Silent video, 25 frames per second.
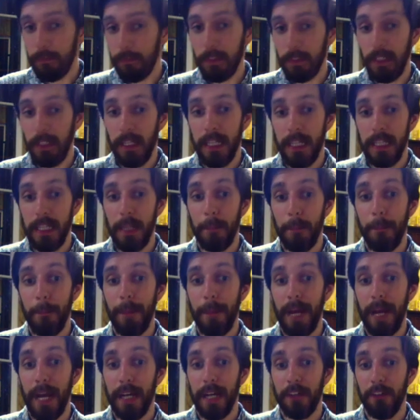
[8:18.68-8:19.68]
And then
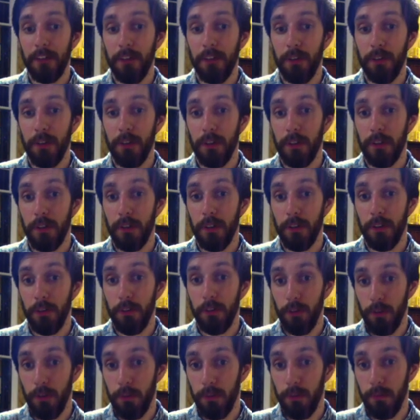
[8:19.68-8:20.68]
back to your
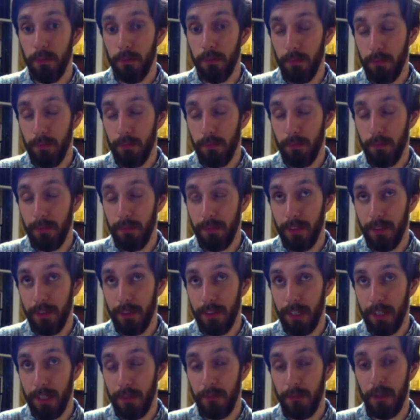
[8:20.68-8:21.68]

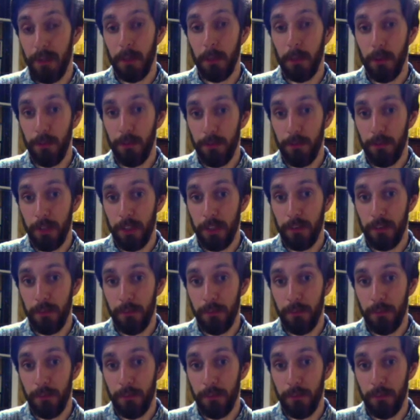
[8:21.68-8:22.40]
2nd fret on both strings.